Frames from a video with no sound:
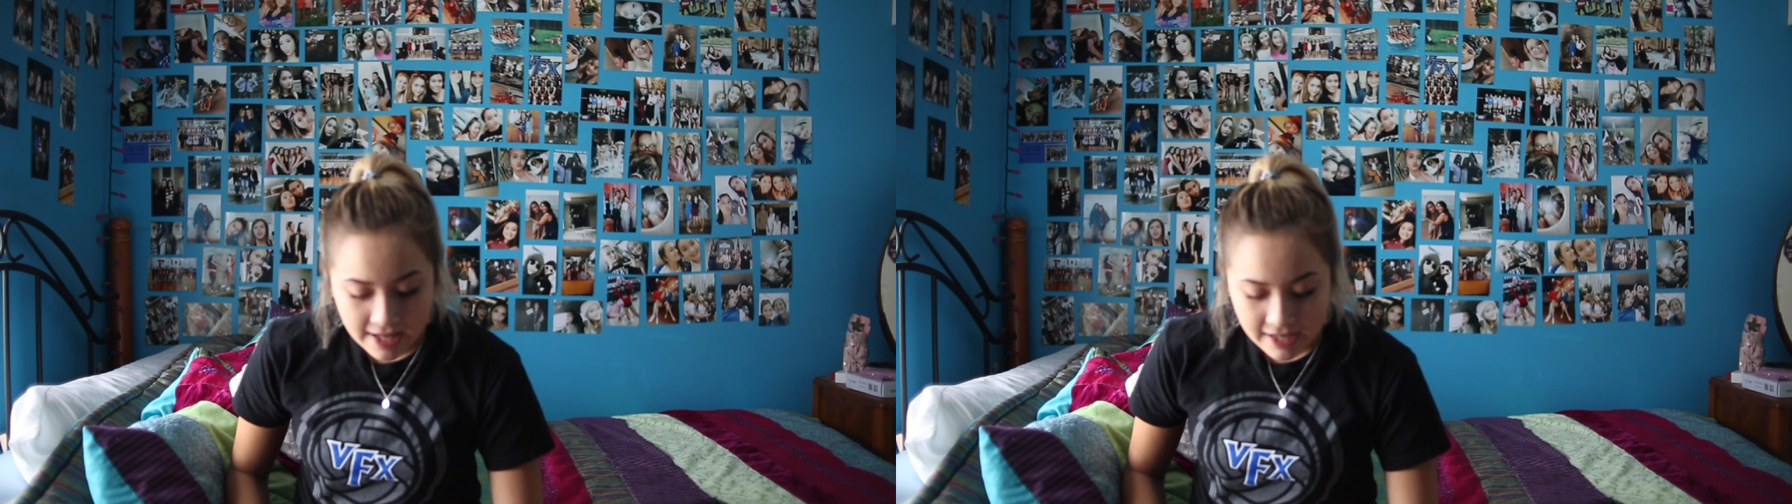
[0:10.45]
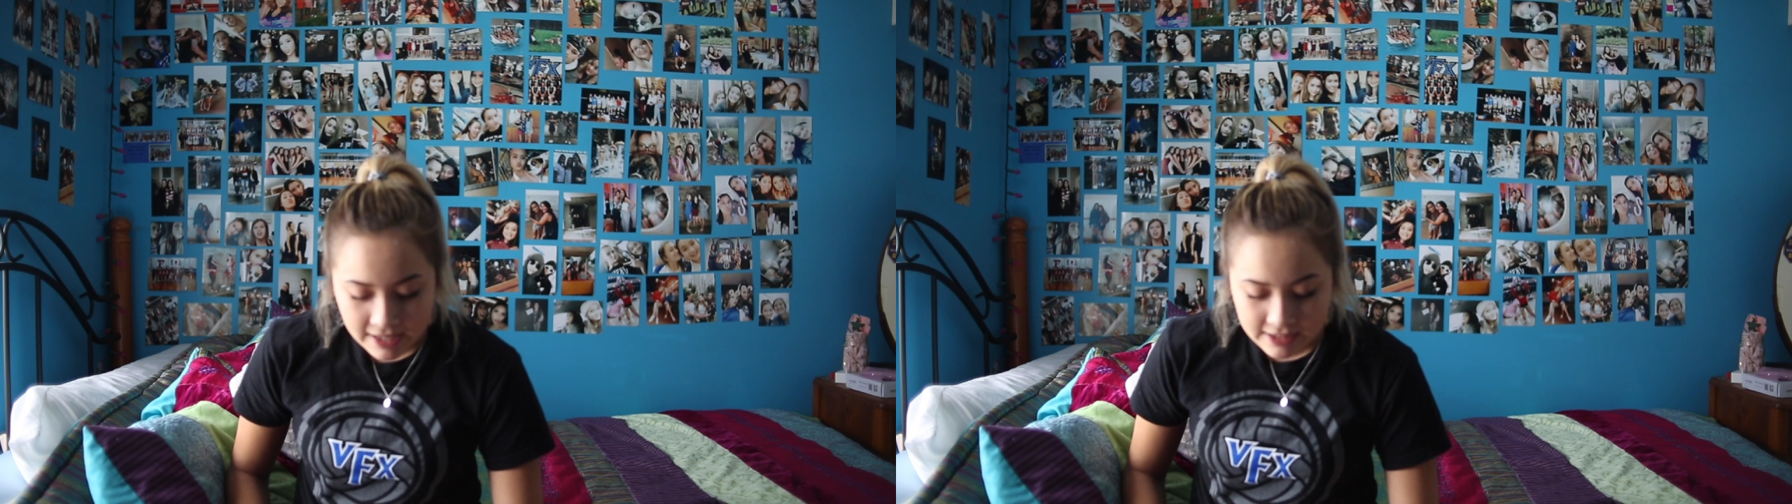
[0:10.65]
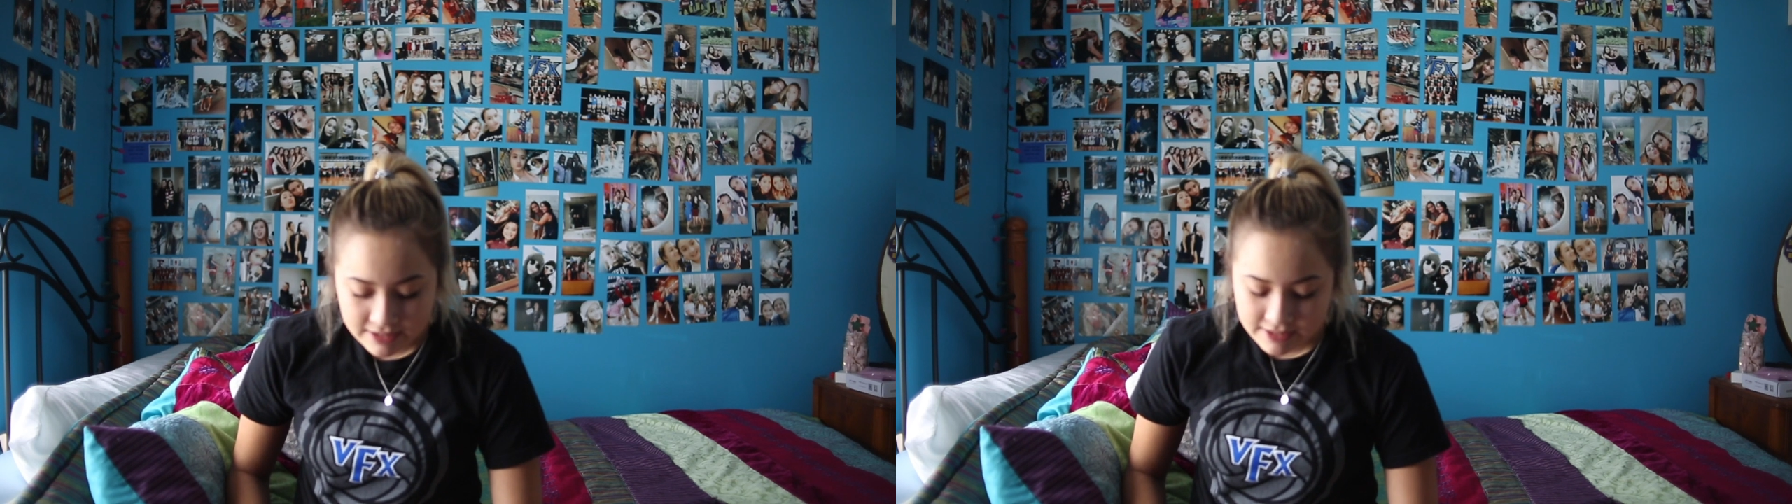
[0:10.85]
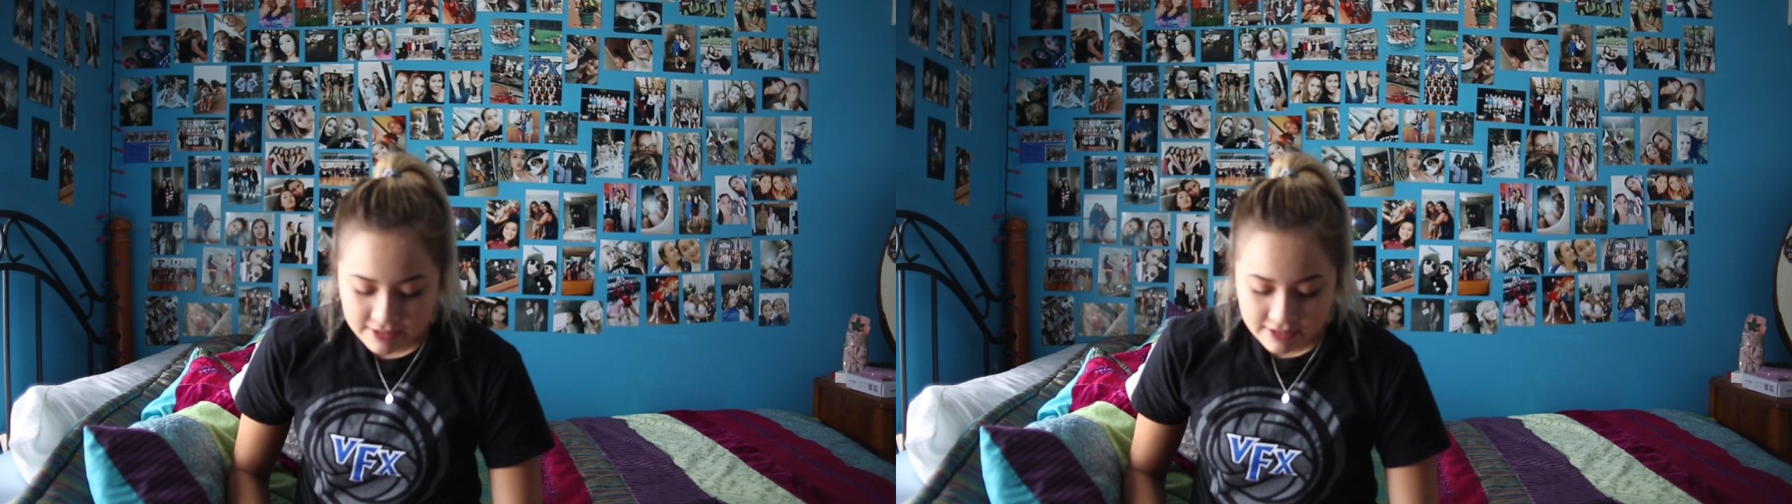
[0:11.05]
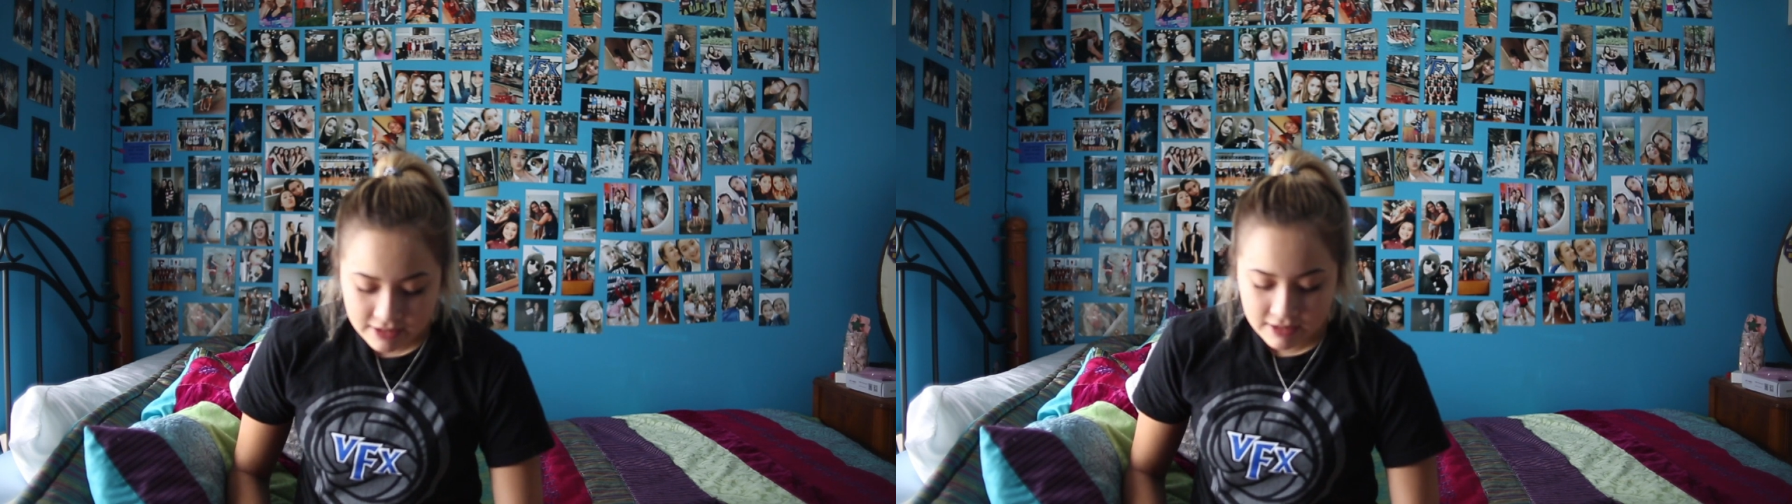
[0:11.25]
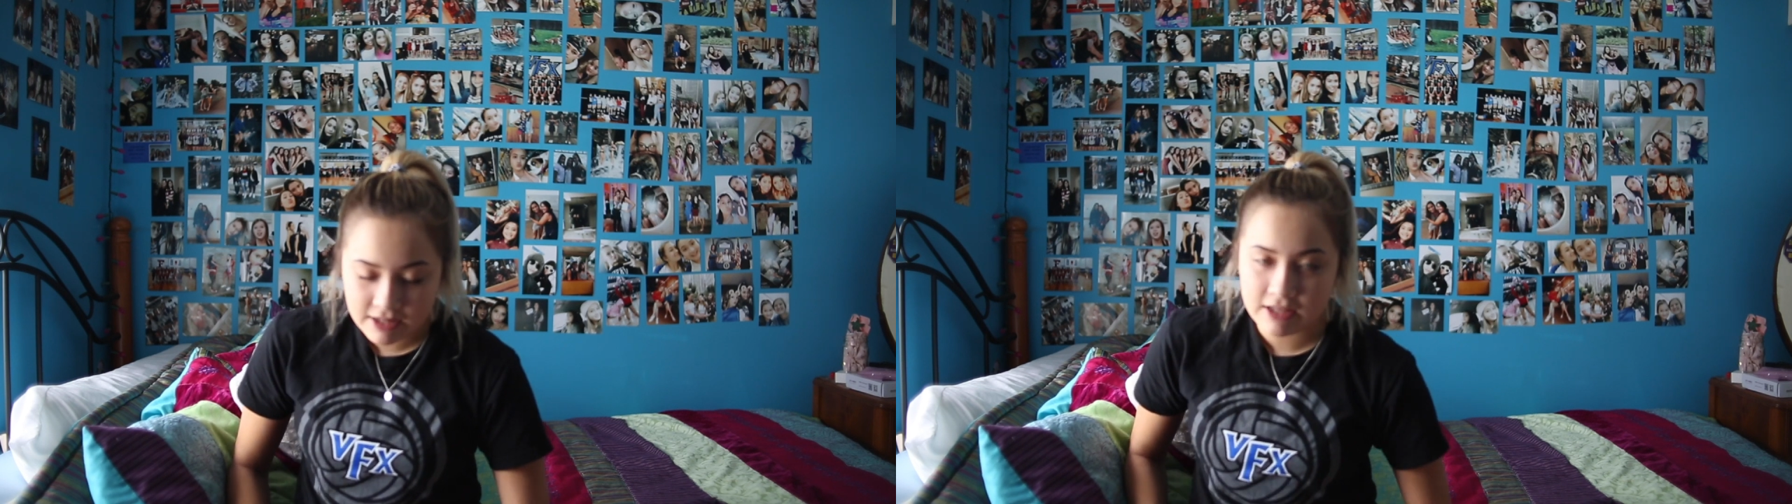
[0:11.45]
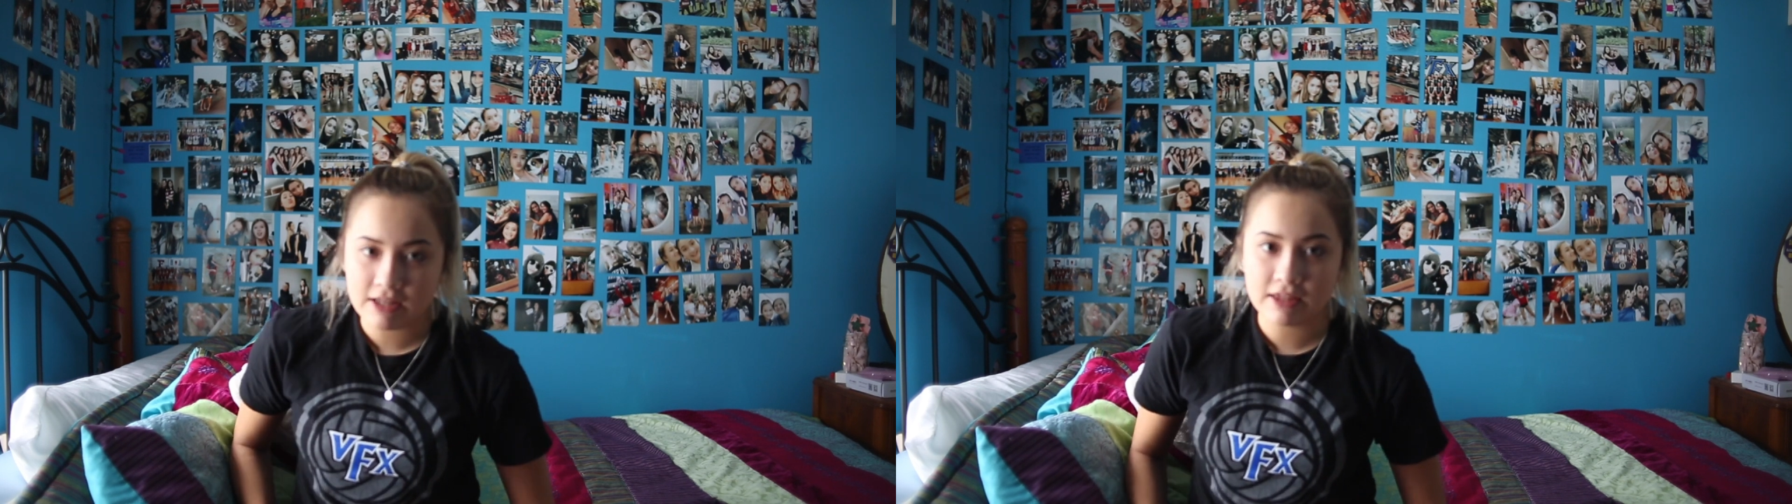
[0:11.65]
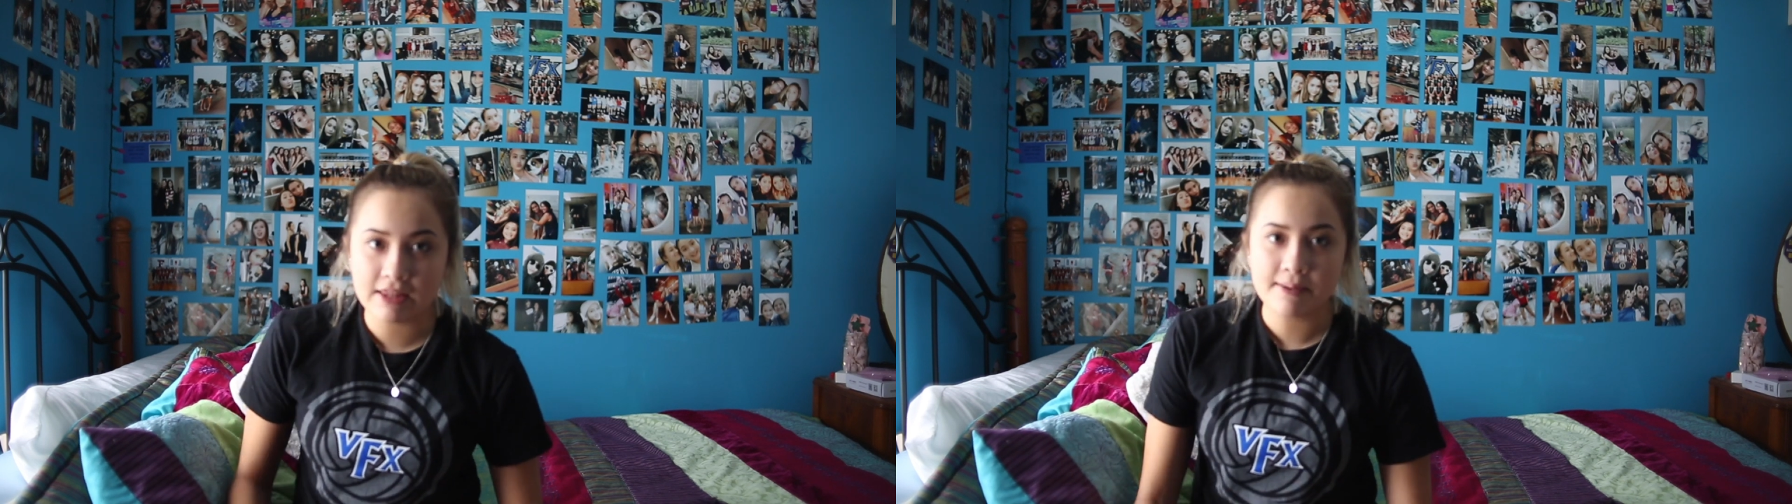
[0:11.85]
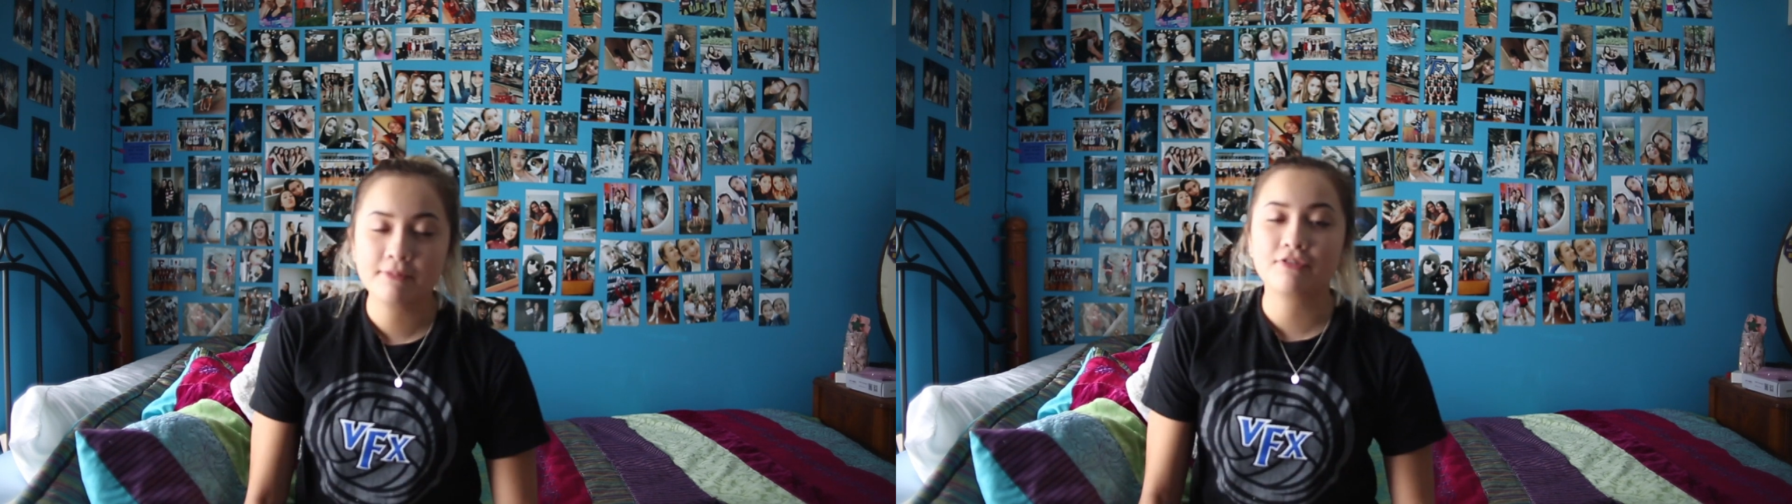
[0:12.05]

And the theme